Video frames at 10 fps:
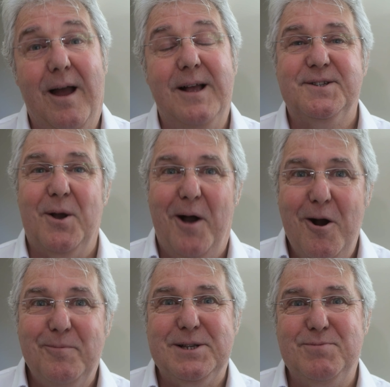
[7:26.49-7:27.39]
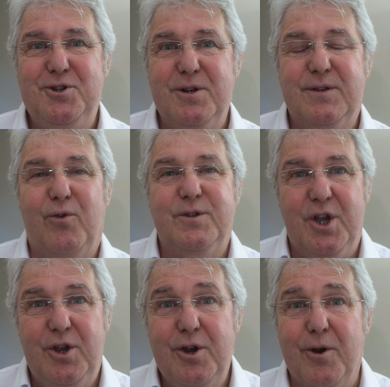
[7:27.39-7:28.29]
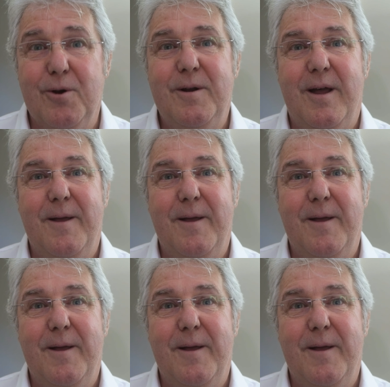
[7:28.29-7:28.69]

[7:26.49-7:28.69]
So I hope this was useful to you,